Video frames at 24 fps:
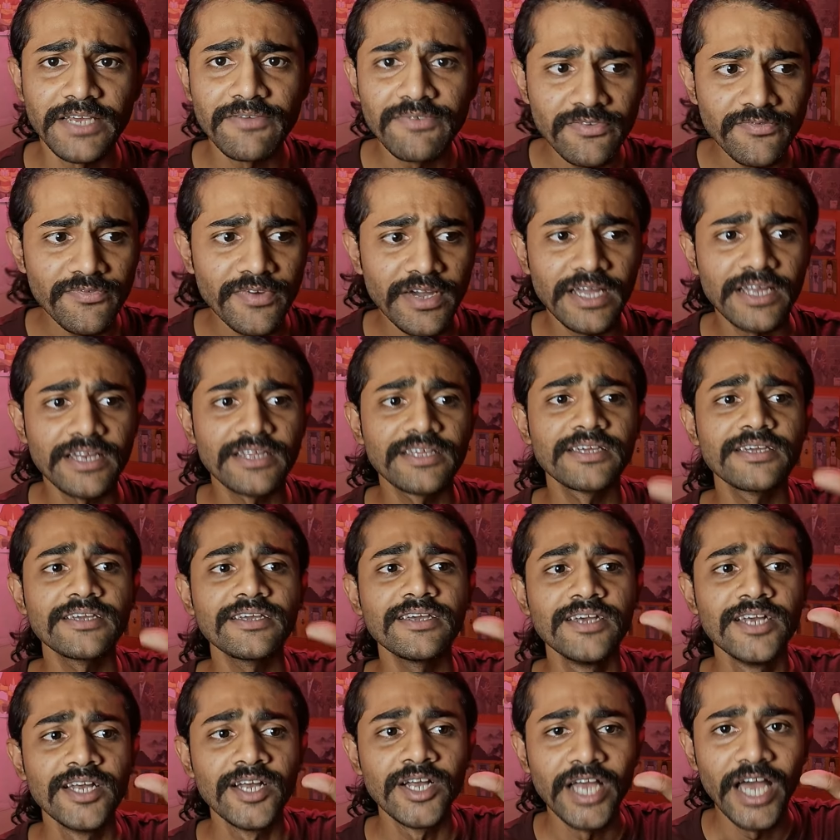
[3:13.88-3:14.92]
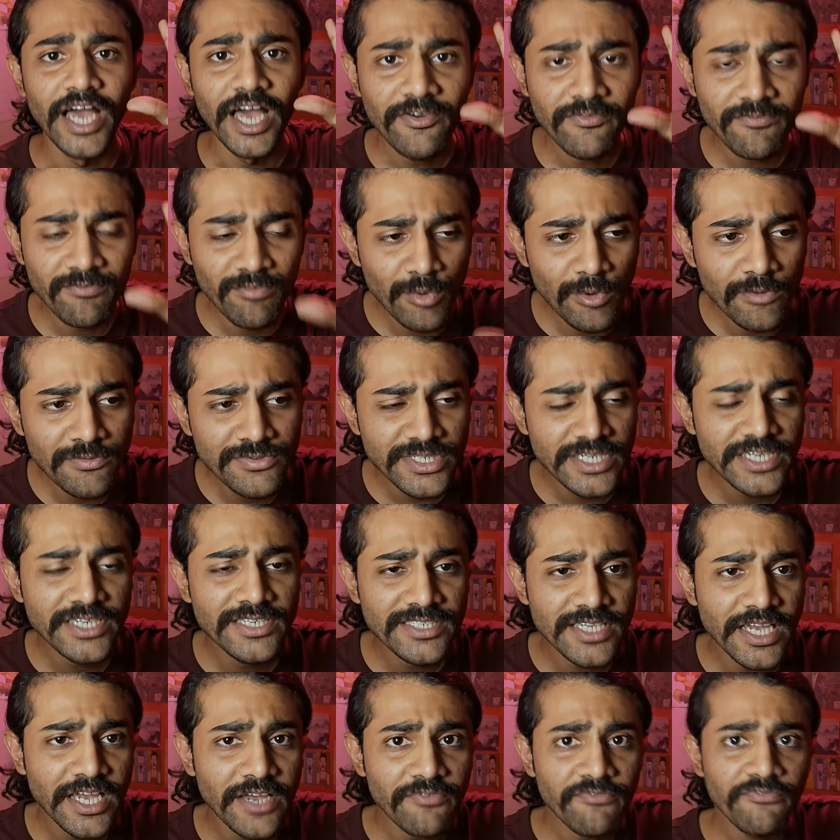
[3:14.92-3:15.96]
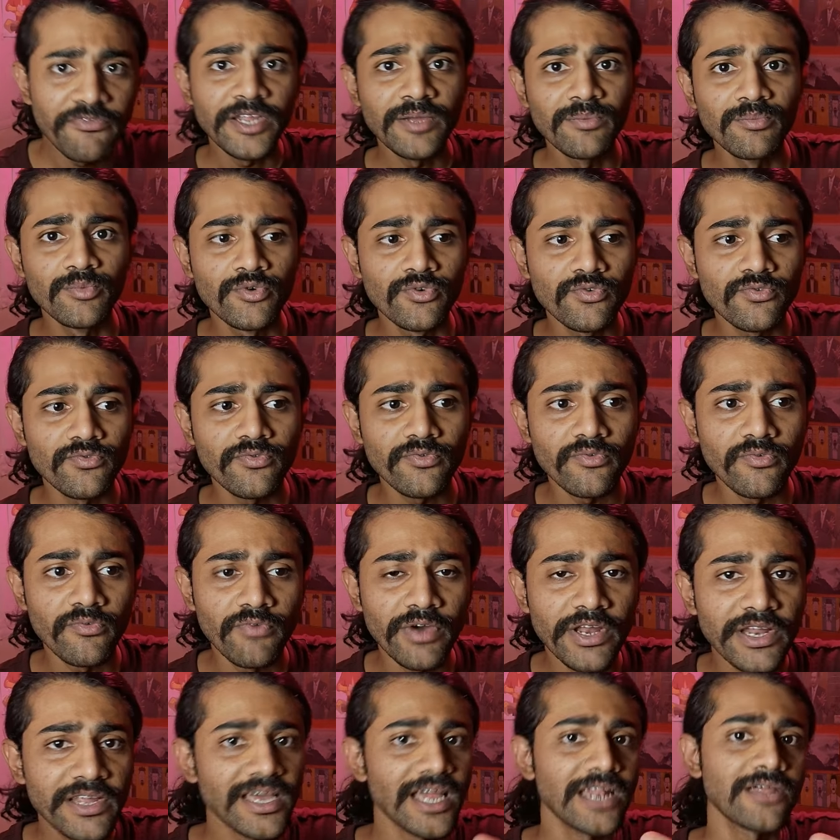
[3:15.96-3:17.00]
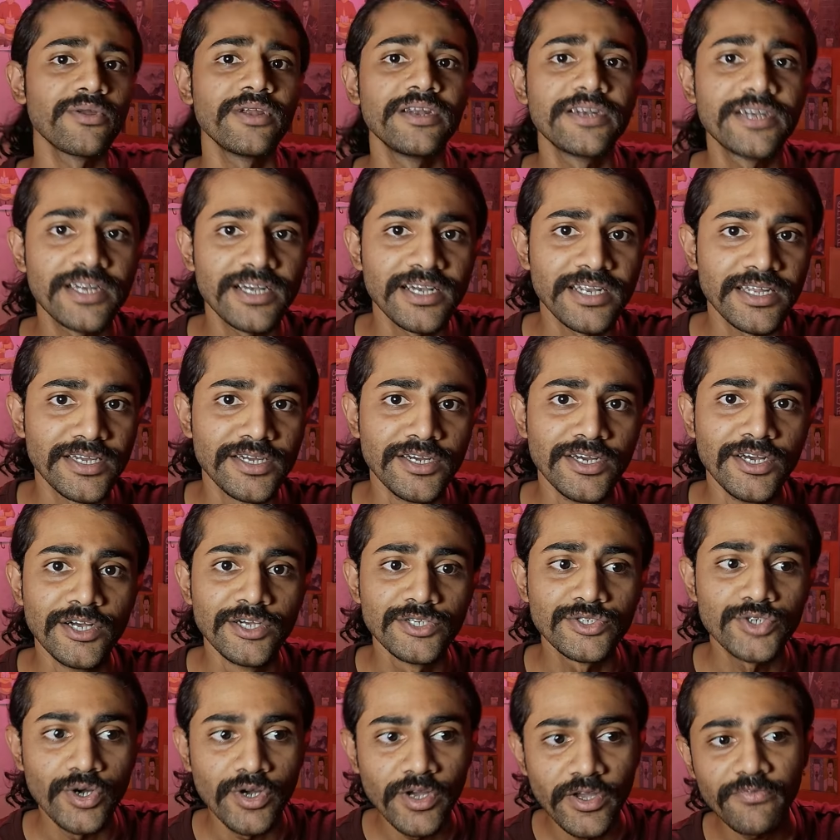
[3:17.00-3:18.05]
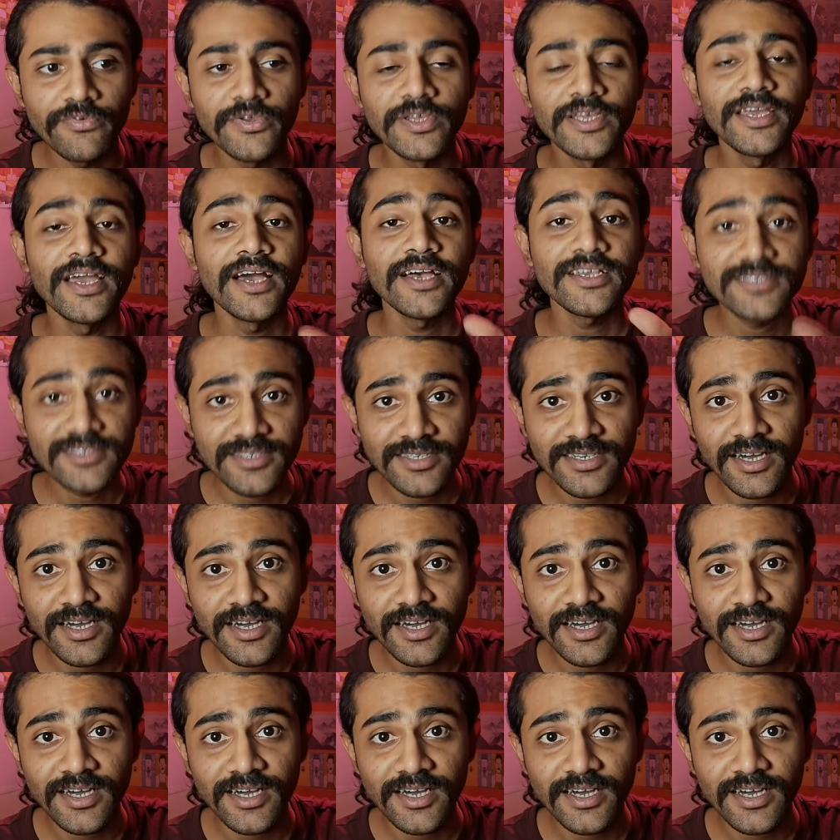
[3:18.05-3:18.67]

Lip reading: Kevin Feige moves his every move very calculatedly. So if he has